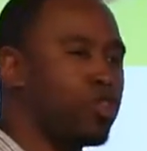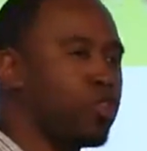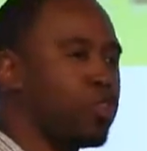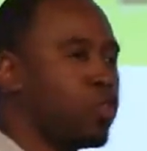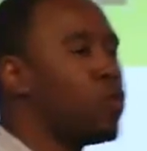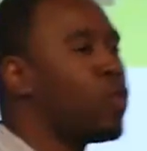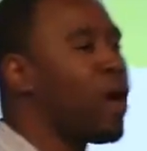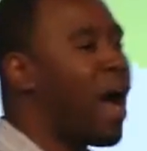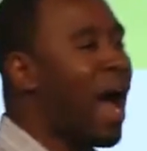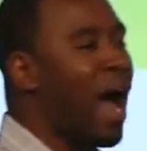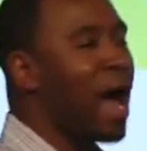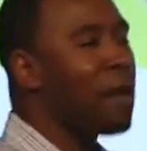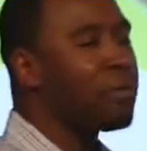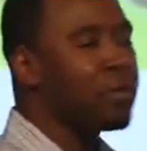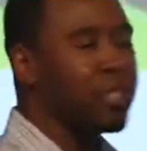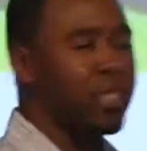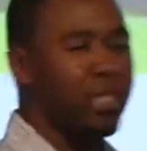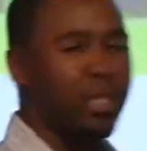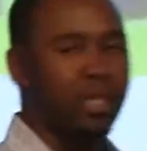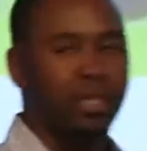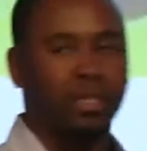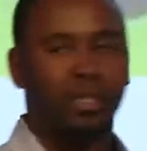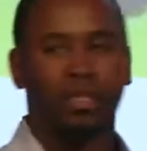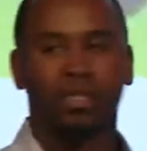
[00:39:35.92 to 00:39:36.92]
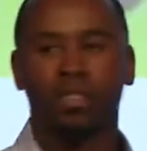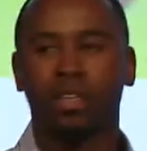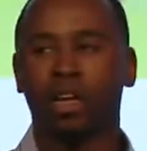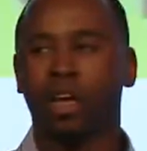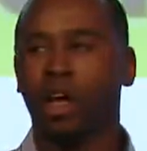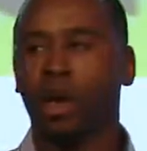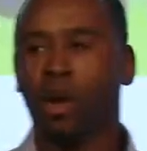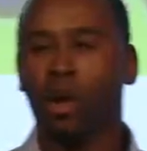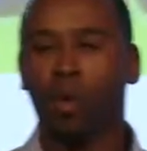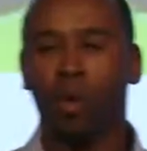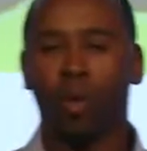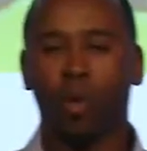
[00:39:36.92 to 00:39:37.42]
two options
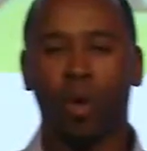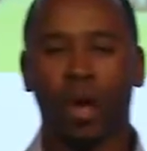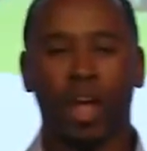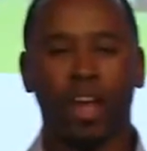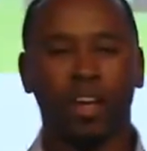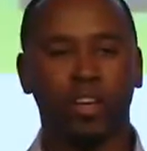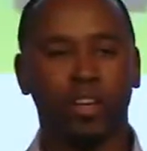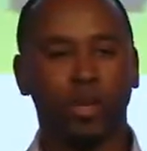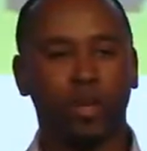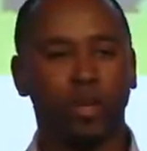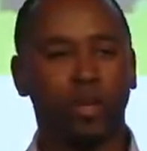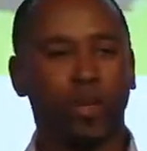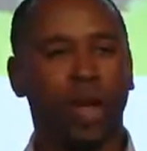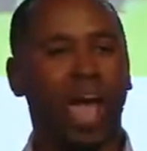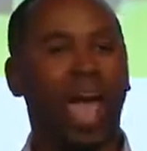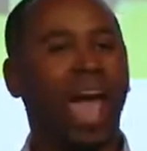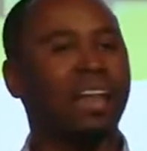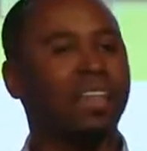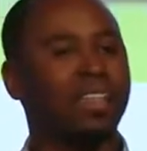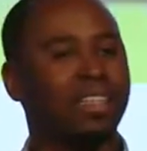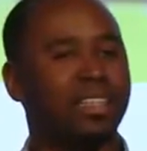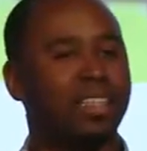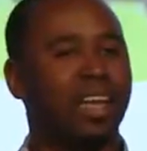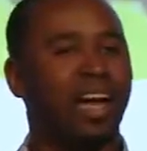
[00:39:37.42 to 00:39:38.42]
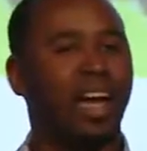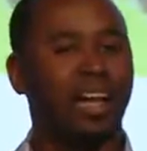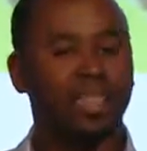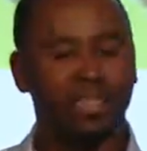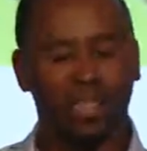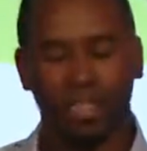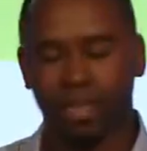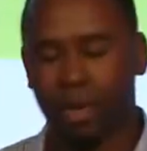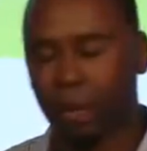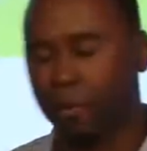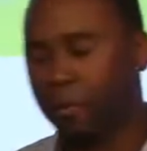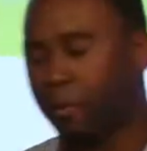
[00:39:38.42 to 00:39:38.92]
when you add these
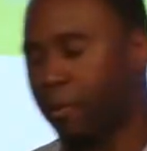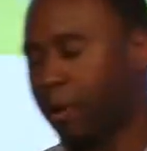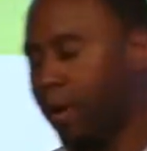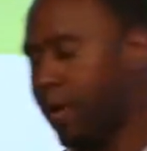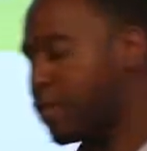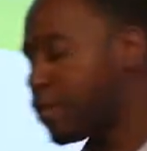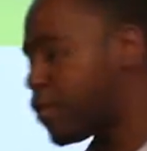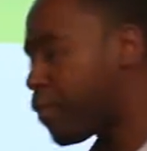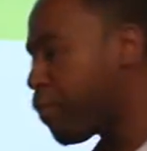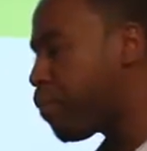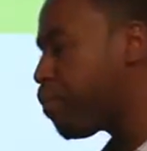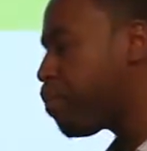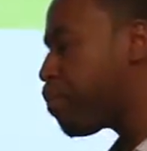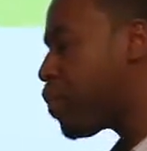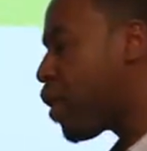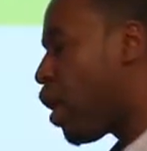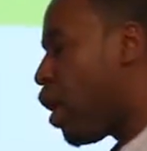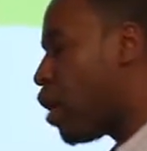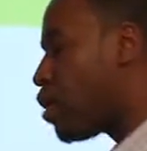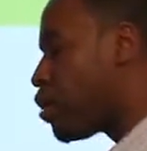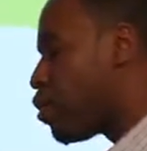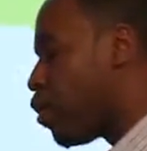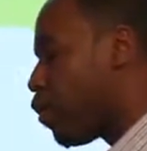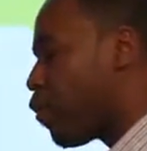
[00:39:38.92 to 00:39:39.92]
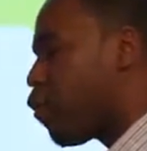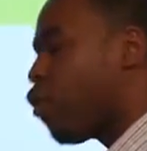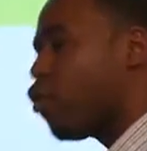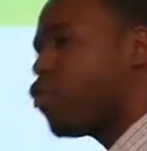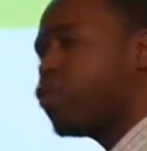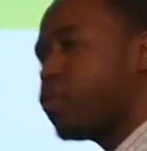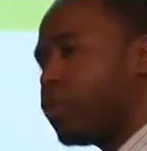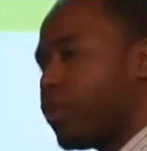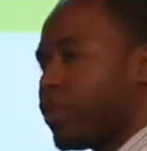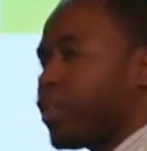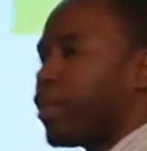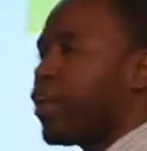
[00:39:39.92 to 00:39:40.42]
content upgrades. So, of
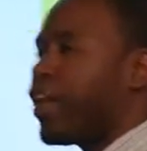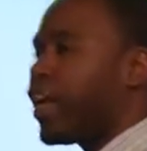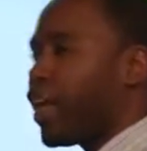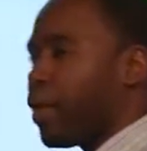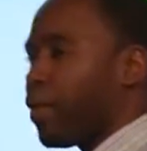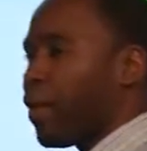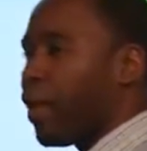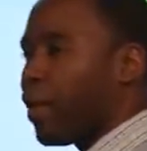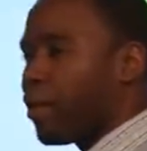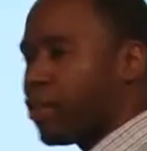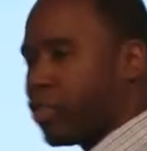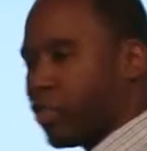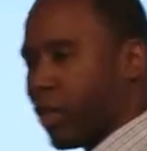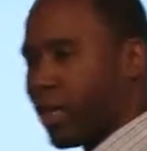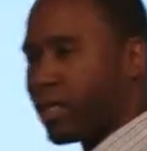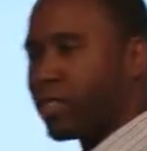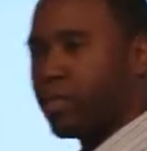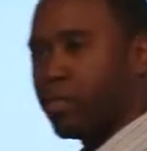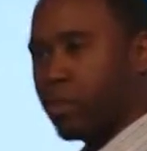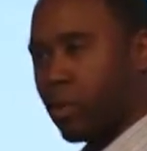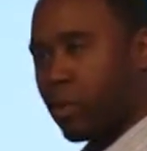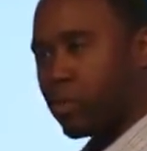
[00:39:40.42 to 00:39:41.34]
course, you want their email address in